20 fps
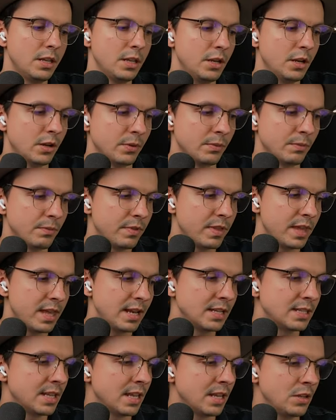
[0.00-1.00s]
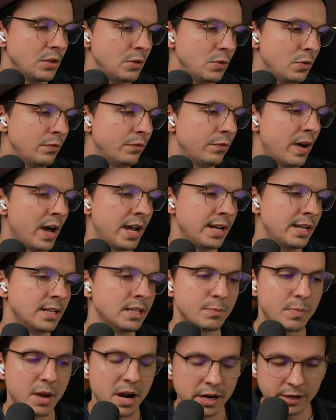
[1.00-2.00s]
you know, things that you find
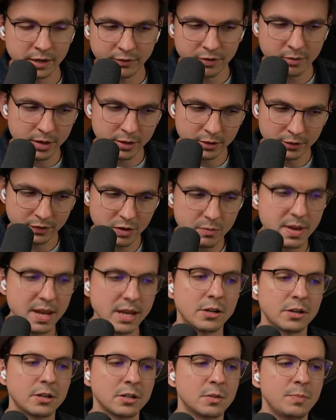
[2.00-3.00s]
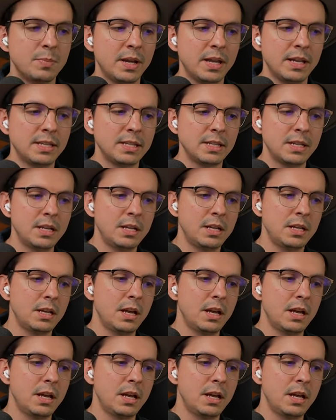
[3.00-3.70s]
inspiring from other filmmakers, but